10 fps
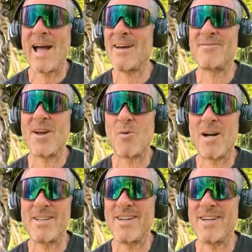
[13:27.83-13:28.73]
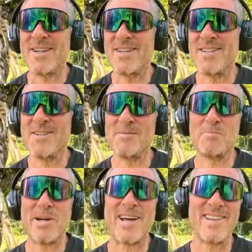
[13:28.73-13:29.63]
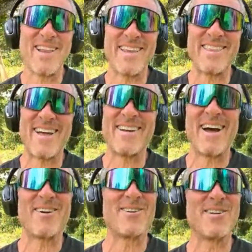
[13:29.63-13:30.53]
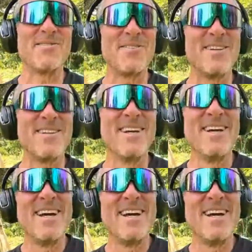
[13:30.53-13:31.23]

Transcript: I have no idea, but I like that narrative and